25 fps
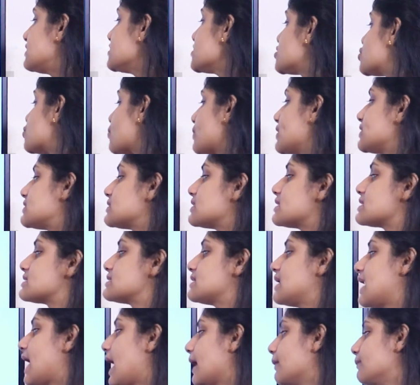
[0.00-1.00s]
it is treated
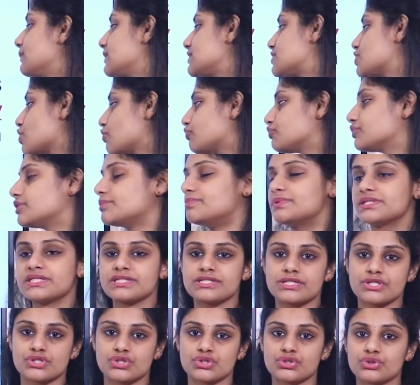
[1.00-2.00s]
as a liability of the
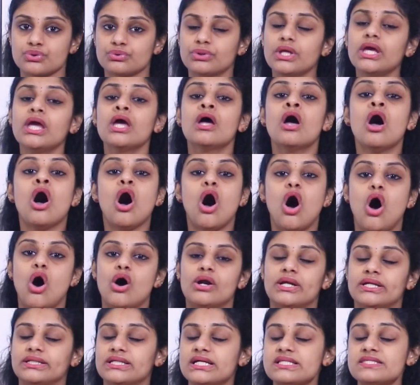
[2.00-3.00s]
business to the owner.